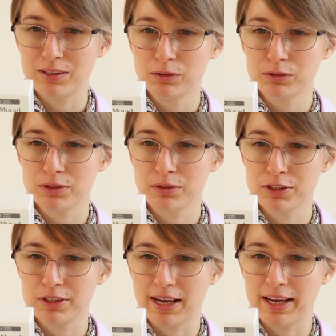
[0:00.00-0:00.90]
ultra
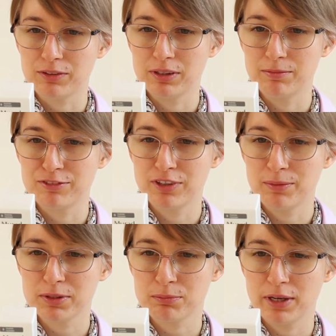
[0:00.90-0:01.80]
nourishing eye cream.
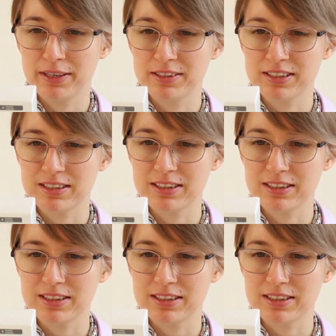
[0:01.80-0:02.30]
Firms, brightens,